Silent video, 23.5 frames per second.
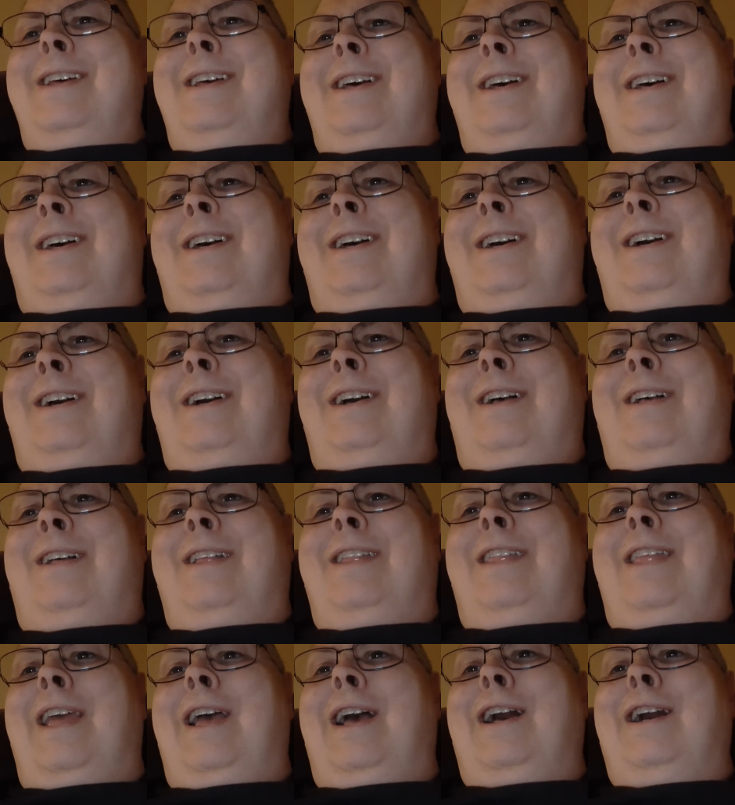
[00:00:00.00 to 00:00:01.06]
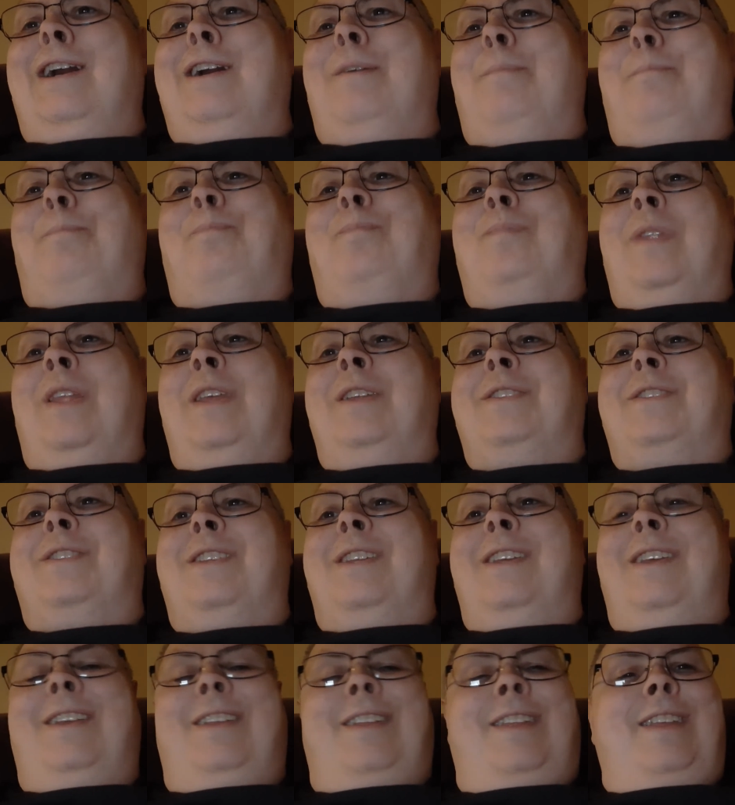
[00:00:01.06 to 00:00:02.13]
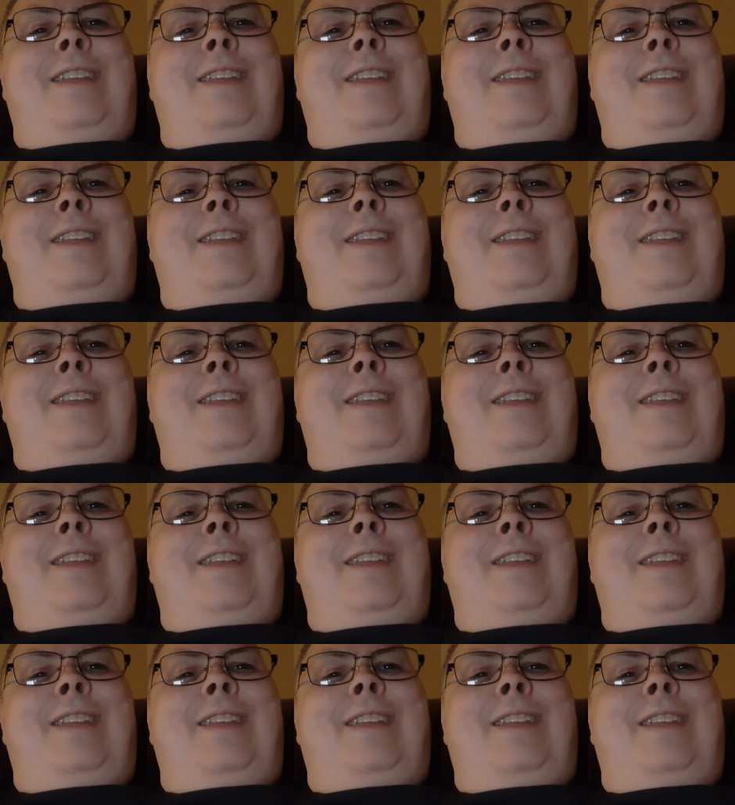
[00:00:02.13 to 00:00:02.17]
uh, yeah, it's uh,